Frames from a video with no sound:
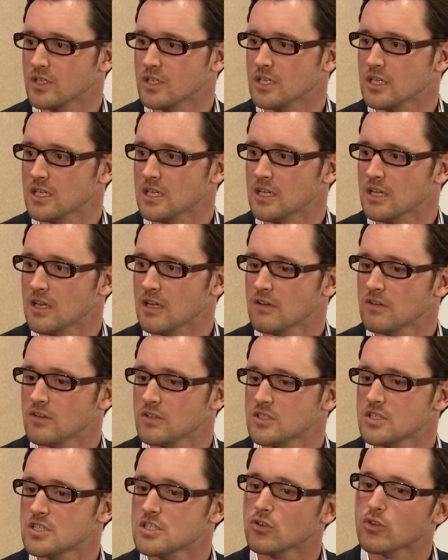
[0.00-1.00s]
the
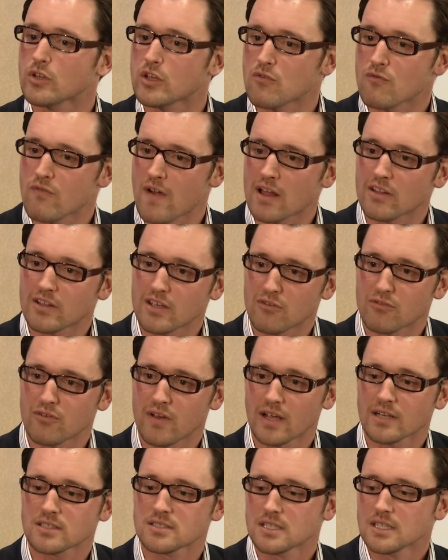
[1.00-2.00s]
Silicon Valley
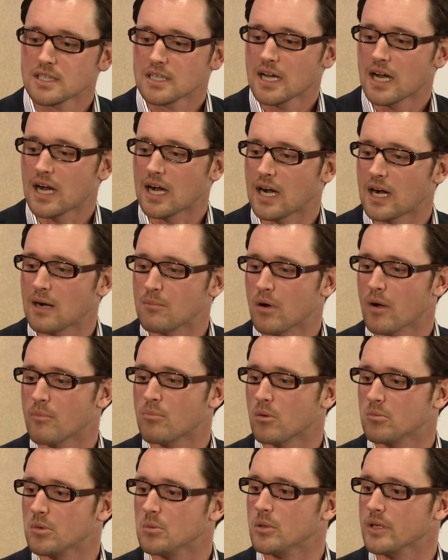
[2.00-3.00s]
effect uh, by
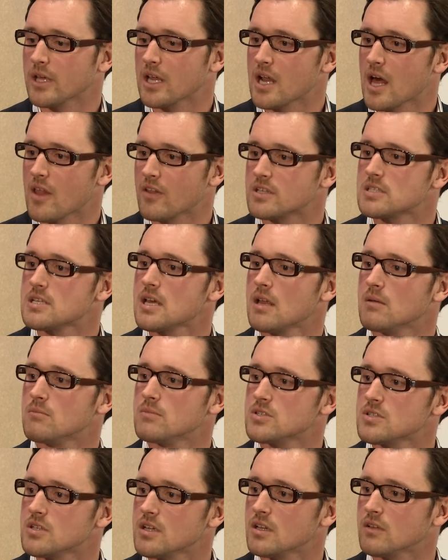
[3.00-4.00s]
probably another
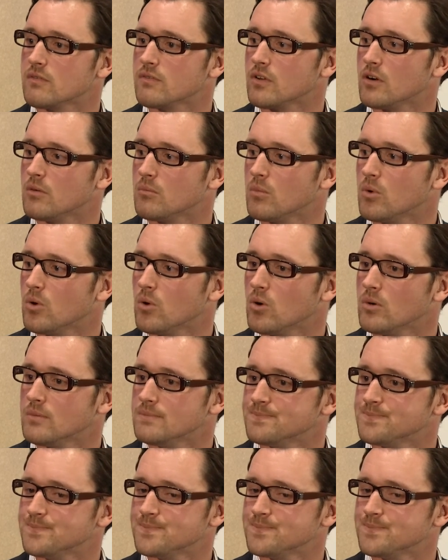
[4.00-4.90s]
10%, if not more.